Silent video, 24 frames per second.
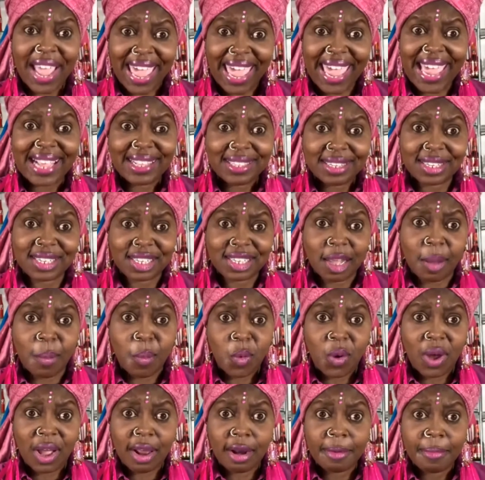aid to
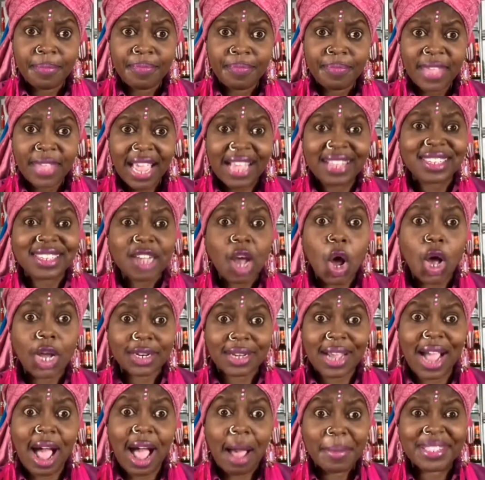someone. It's
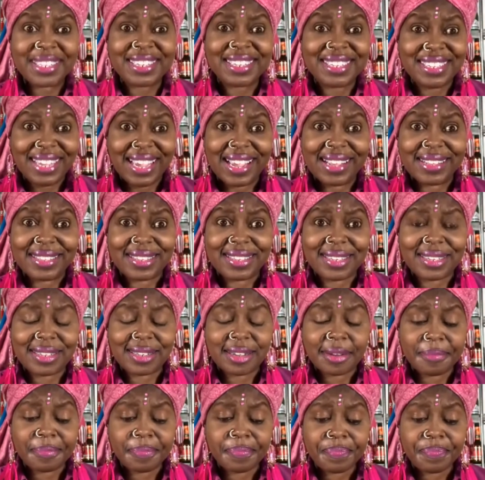called common sense.